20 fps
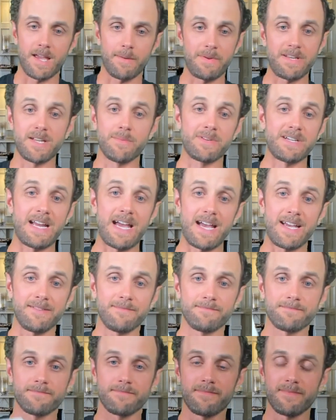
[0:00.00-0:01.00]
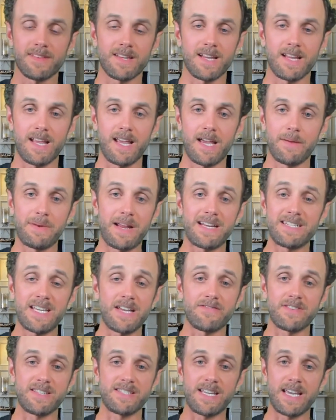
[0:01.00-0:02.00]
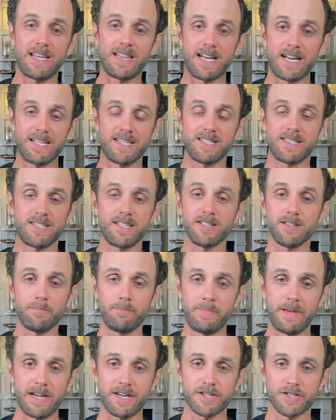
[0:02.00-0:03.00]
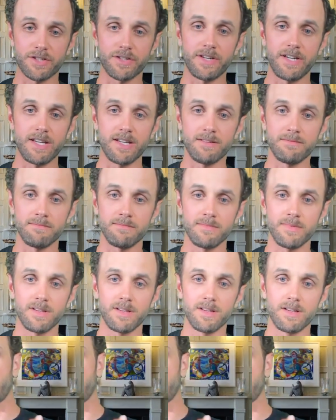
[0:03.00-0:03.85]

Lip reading: I mean, number 9. I mean, I just have to say that I still picture him